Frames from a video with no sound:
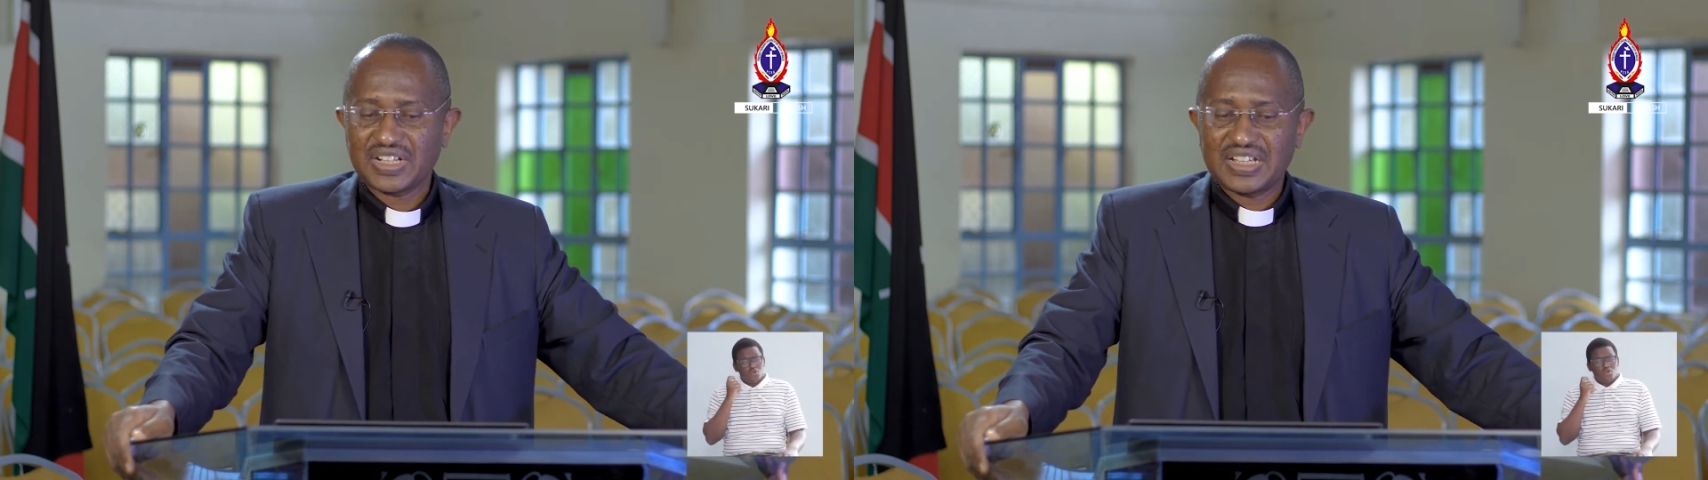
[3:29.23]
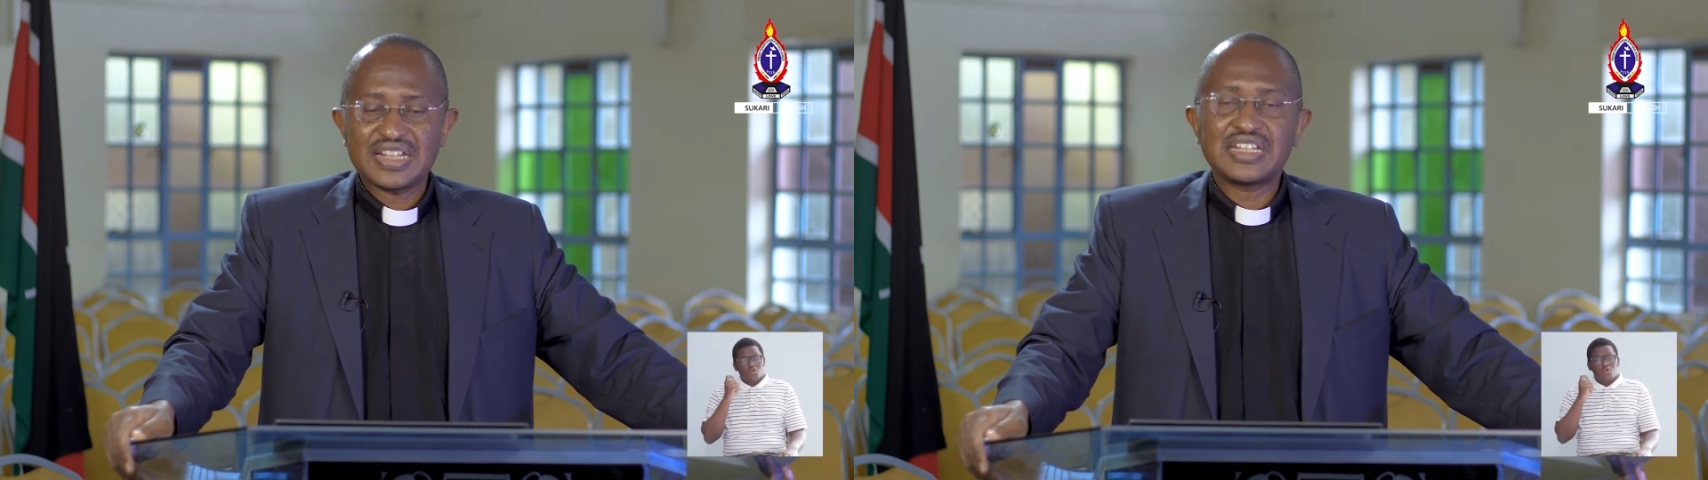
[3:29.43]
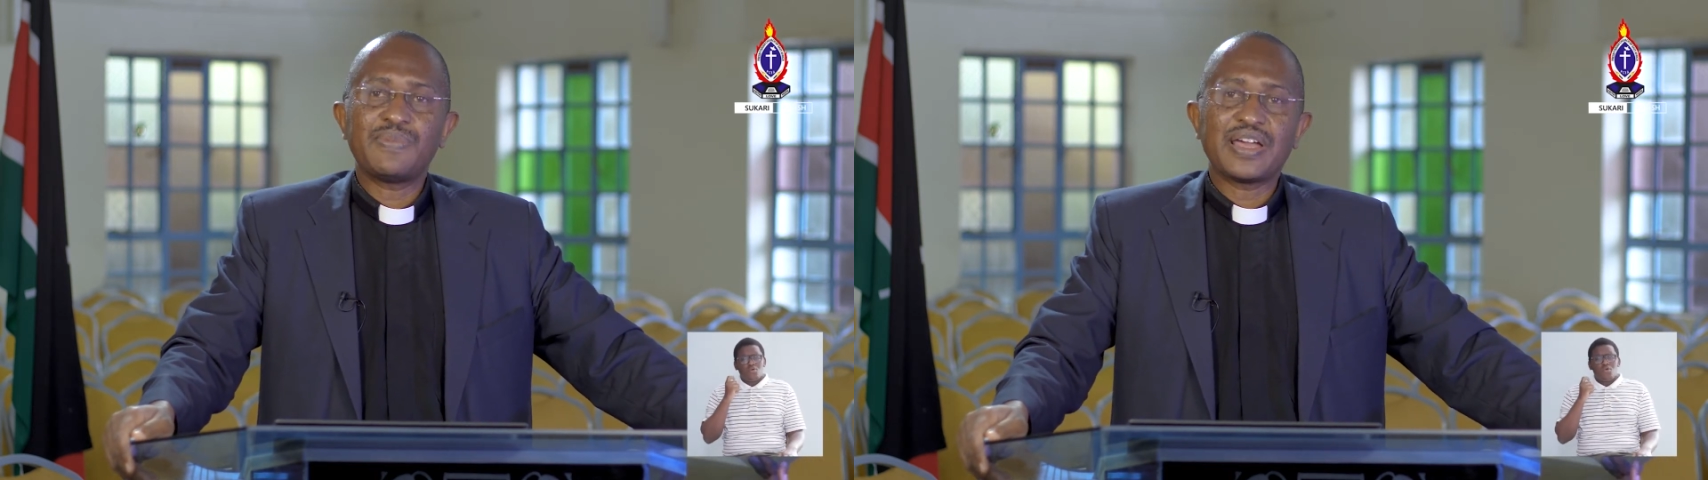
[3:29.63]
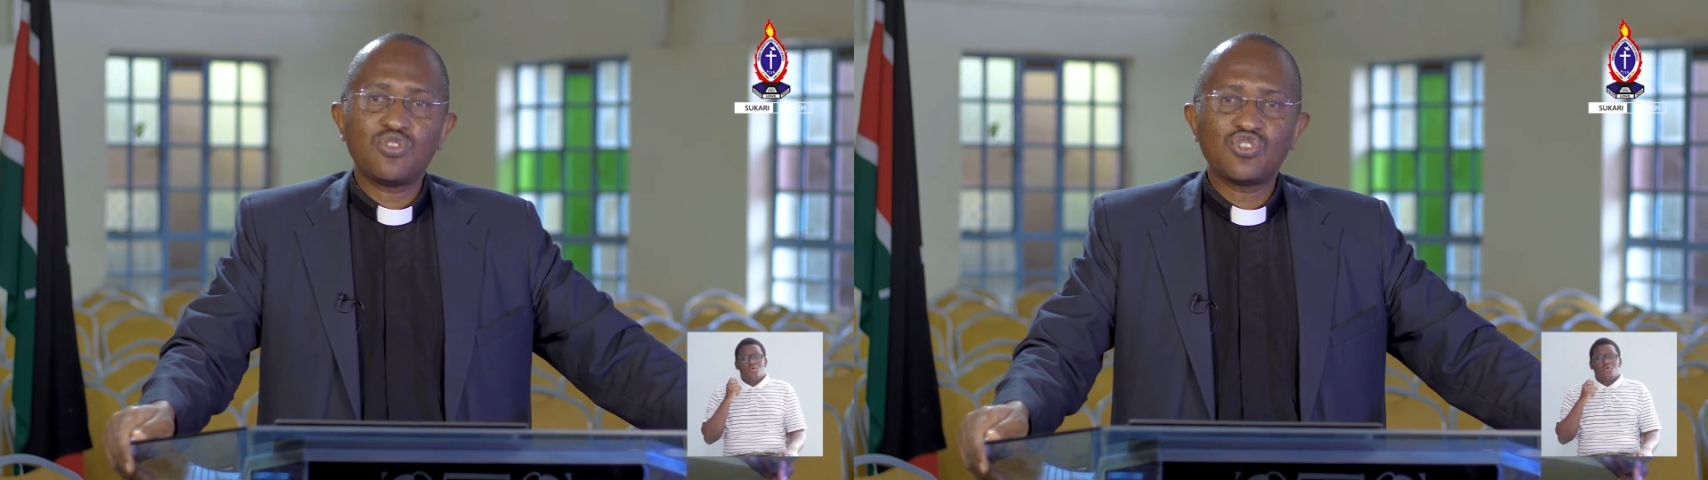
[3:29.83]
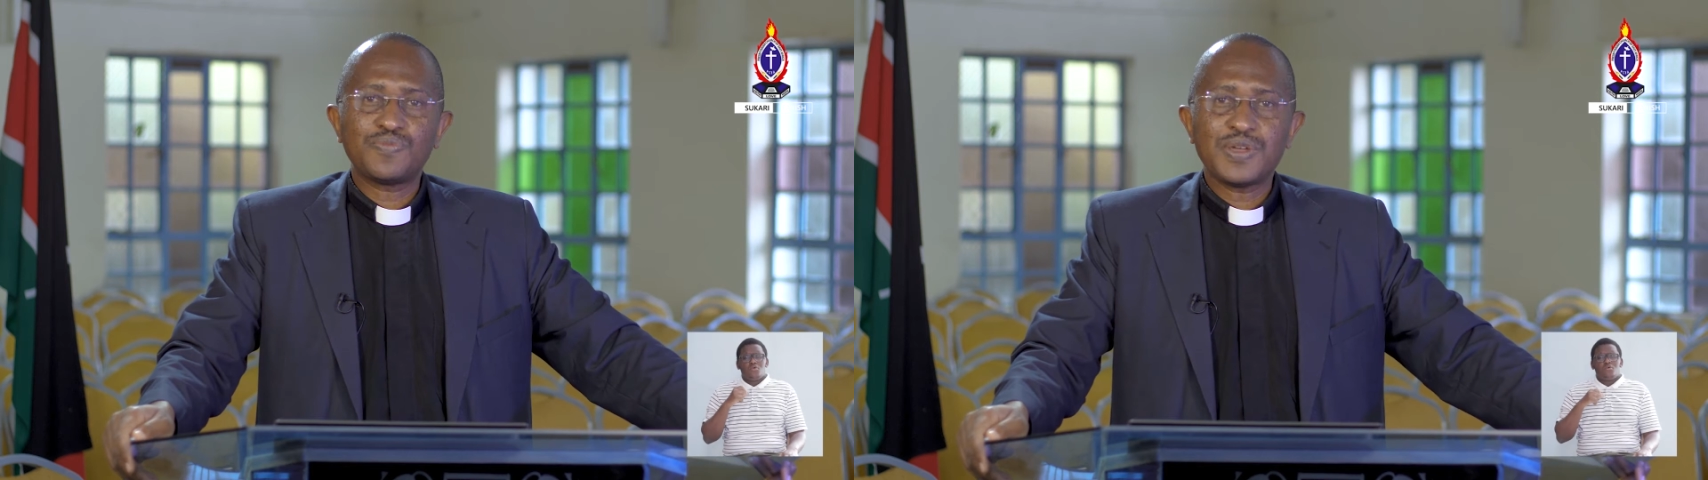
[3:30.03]
granted by
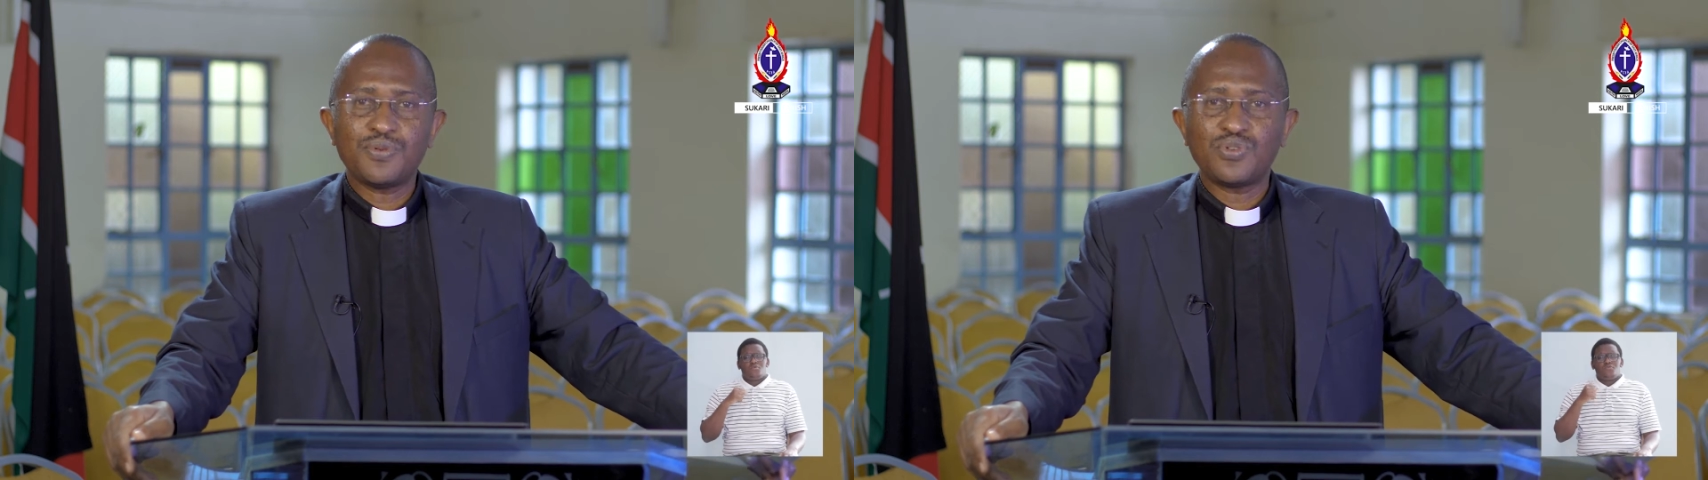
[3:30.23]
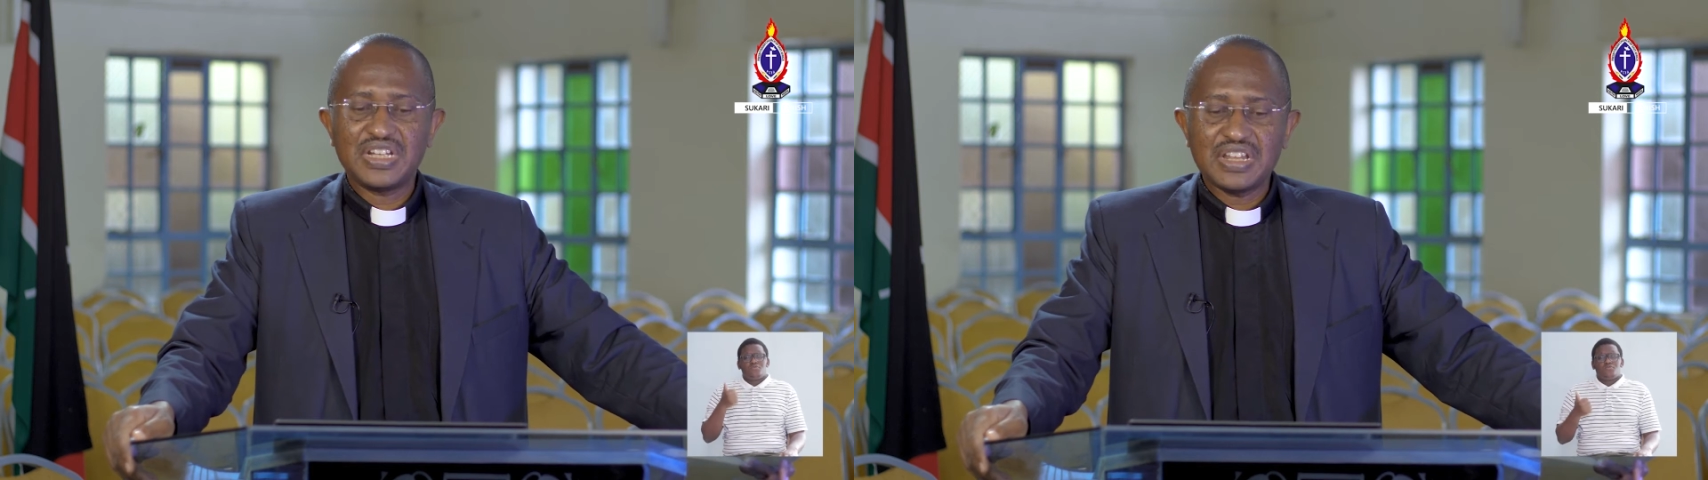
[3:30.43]
God to people in